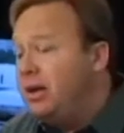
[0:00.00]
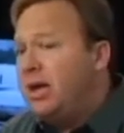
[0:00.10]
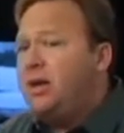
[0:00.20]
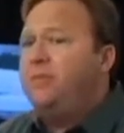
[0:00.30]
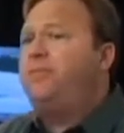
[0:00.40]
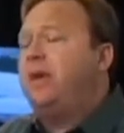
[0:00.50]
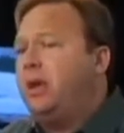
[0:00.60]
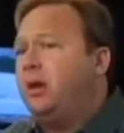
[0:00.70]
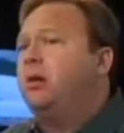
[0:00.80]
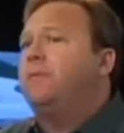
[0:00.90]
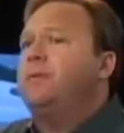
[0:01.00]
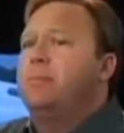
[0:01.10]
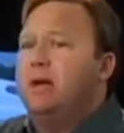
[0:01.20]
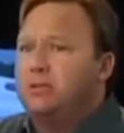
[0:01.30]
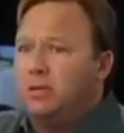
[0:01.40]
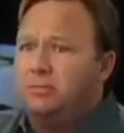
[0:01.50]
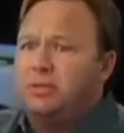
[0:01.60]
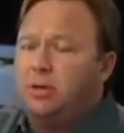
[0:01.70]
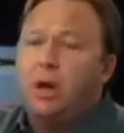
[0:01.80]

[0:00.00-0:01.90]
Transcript: to get into fear of the Muslims.